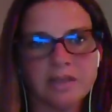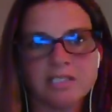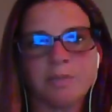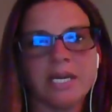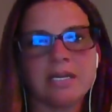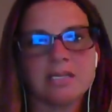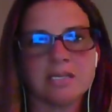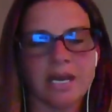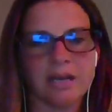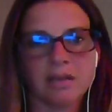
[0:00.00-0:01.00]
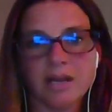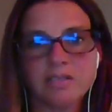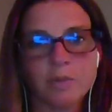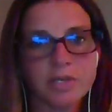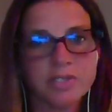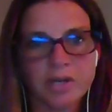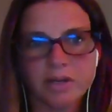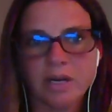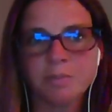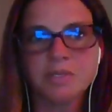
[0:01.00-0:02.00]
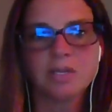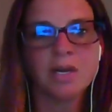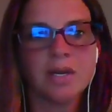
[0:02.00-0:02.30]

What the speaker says: the space and lots more startups,